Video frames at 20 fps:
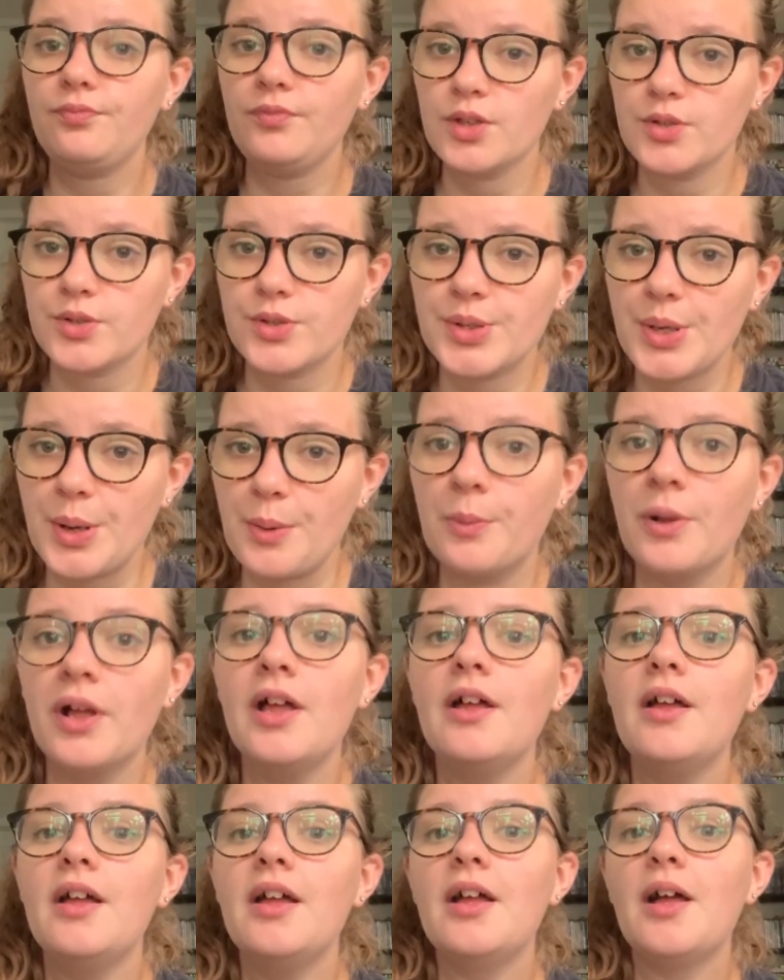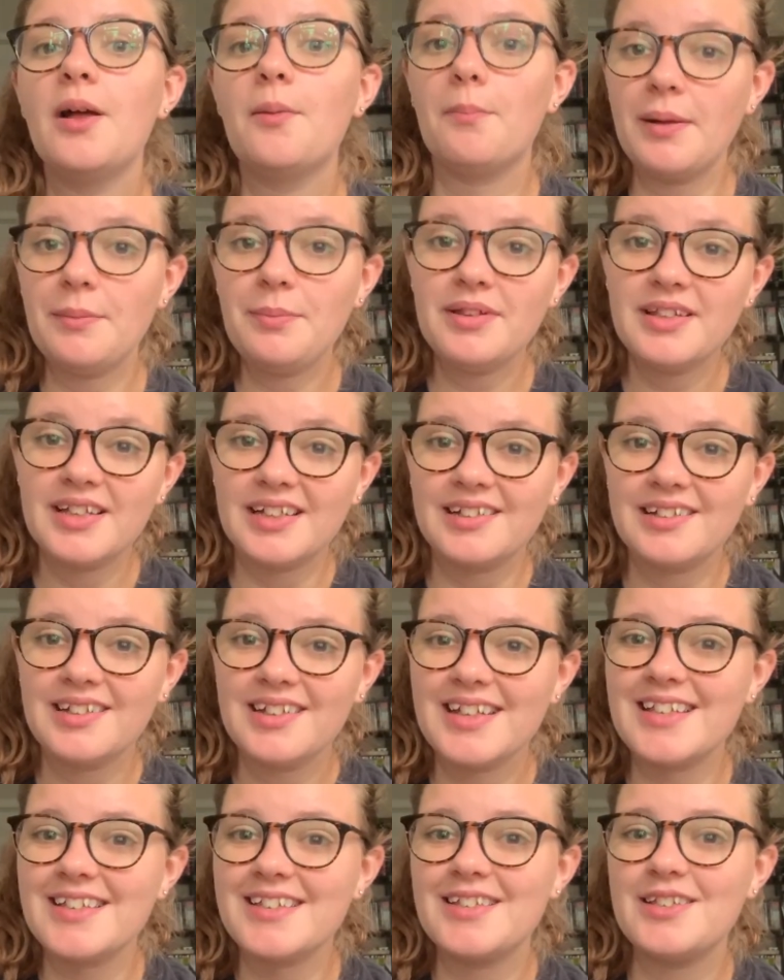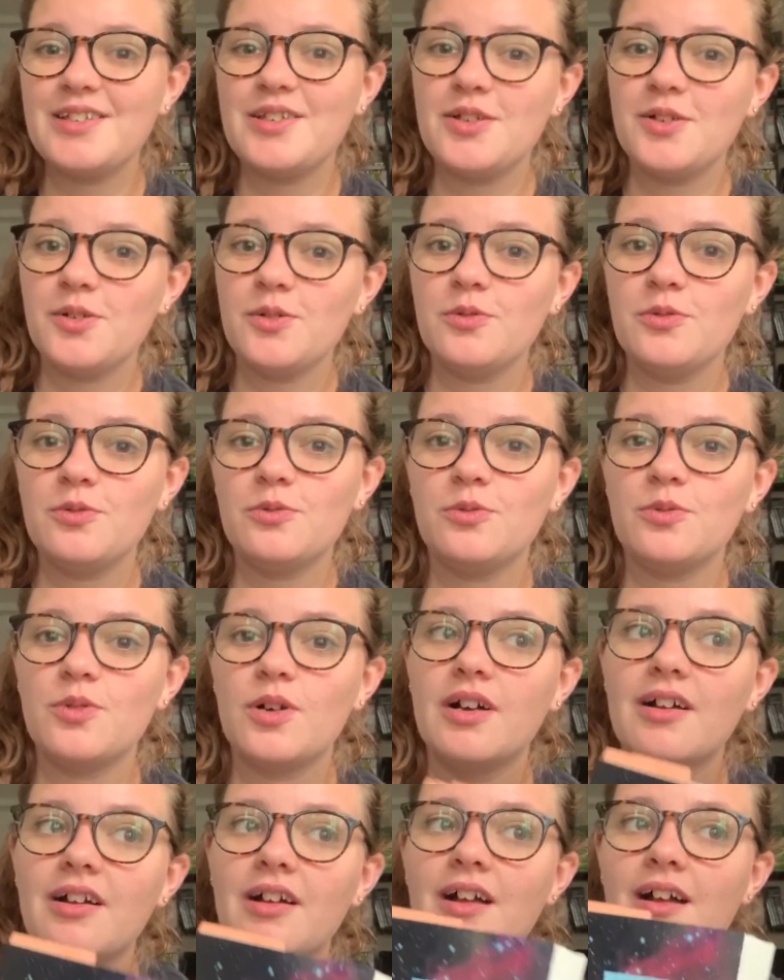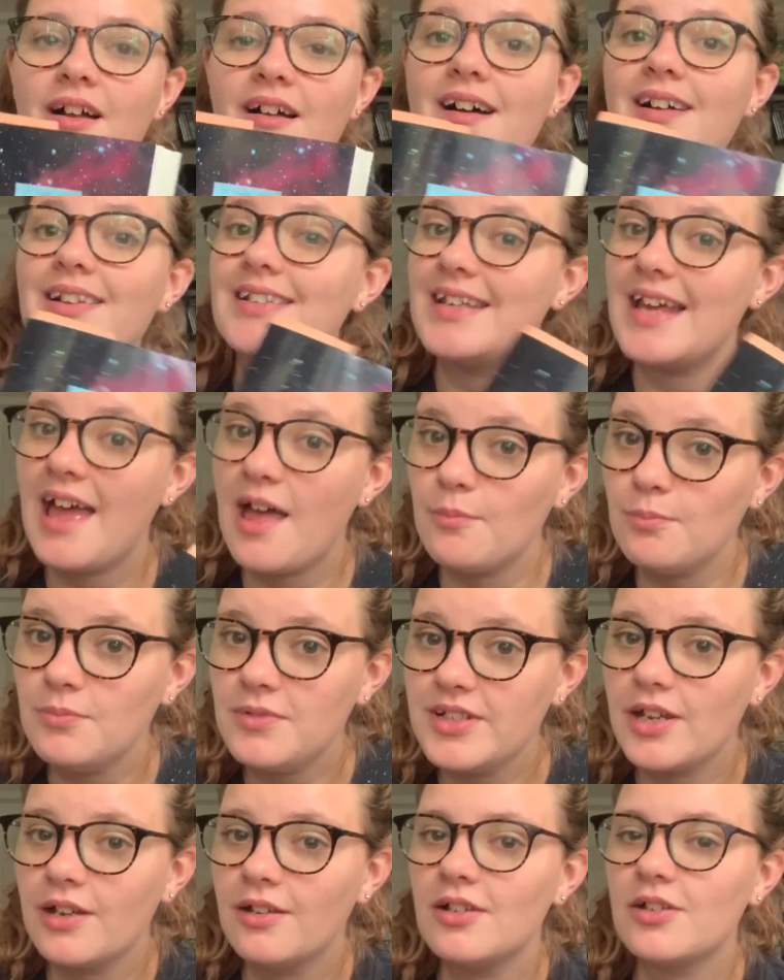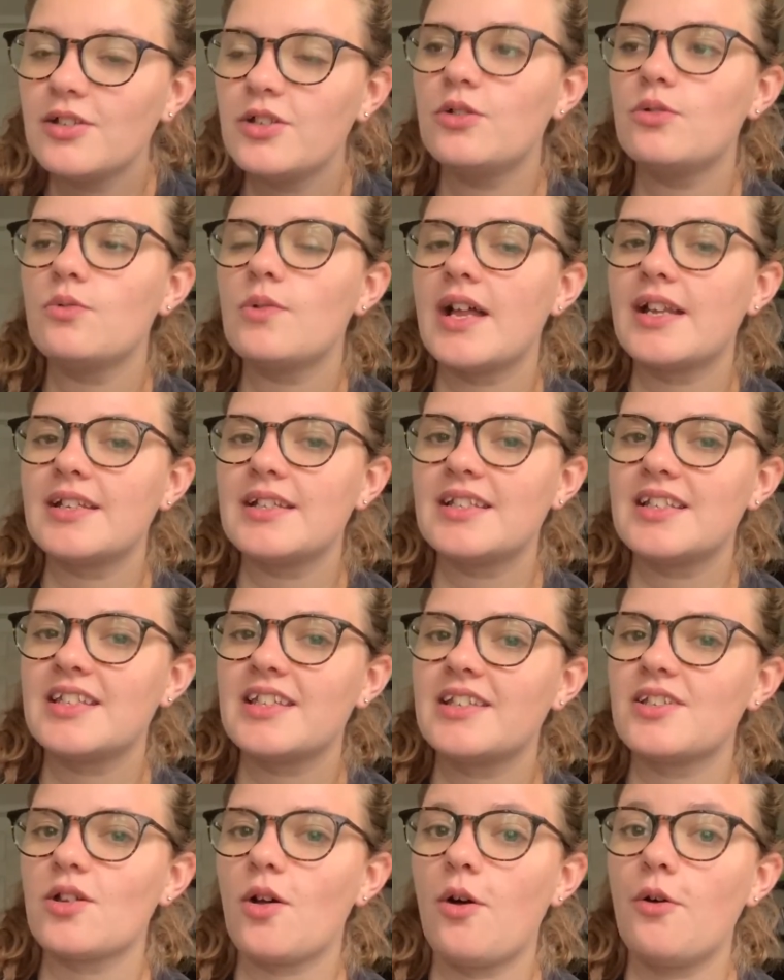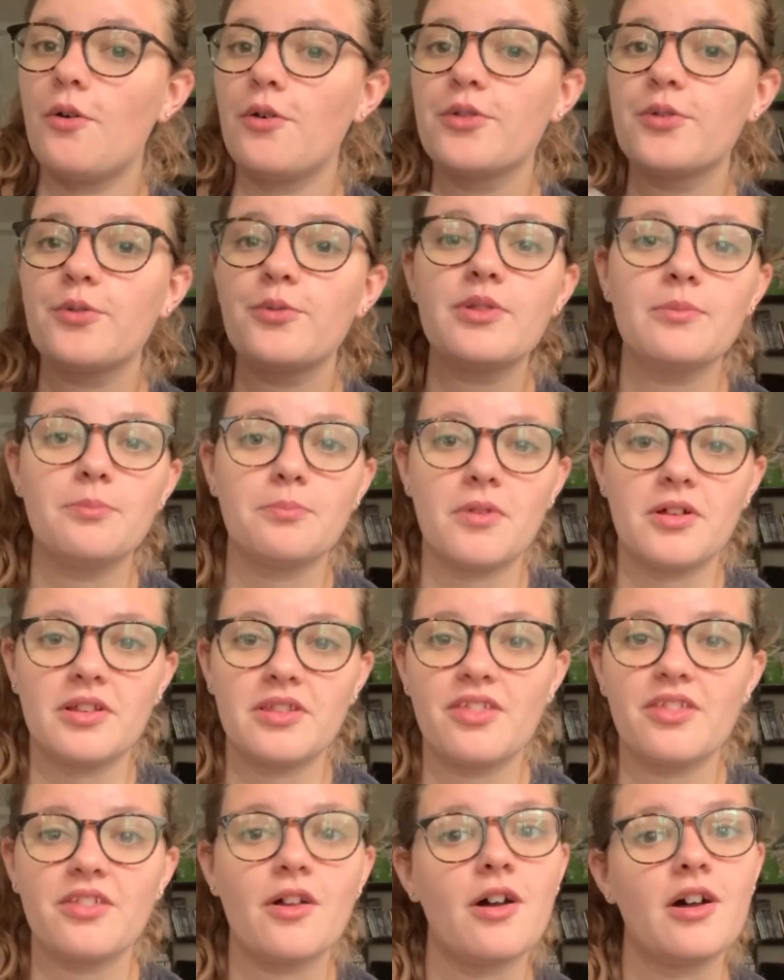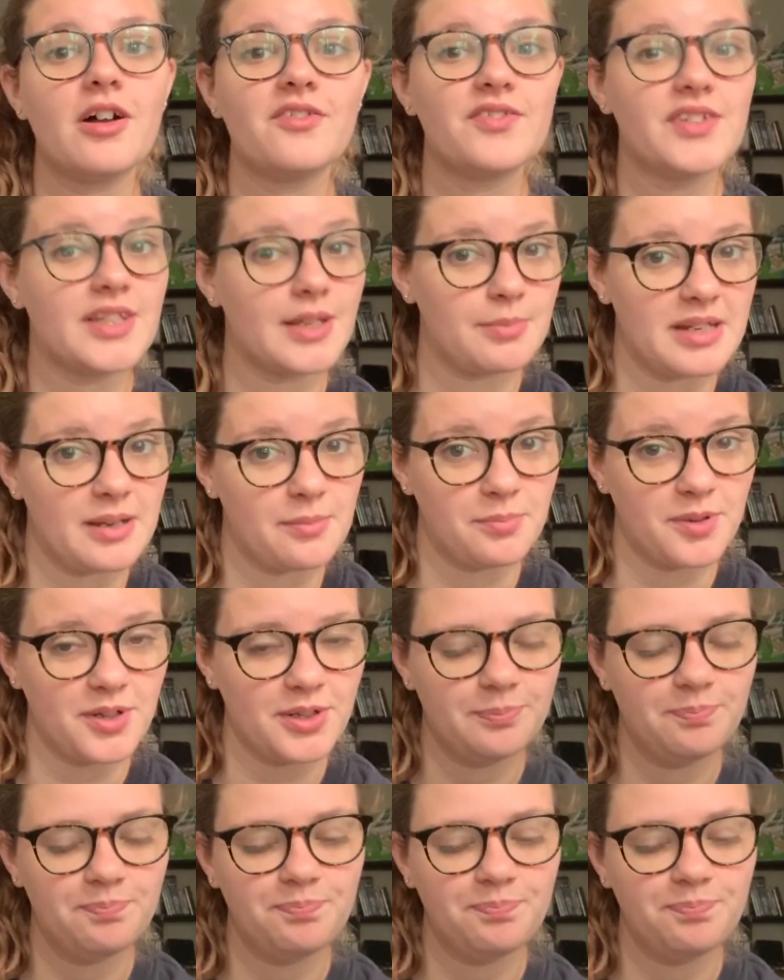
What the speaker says: So my plan is to attempt to edit this all through the month of September.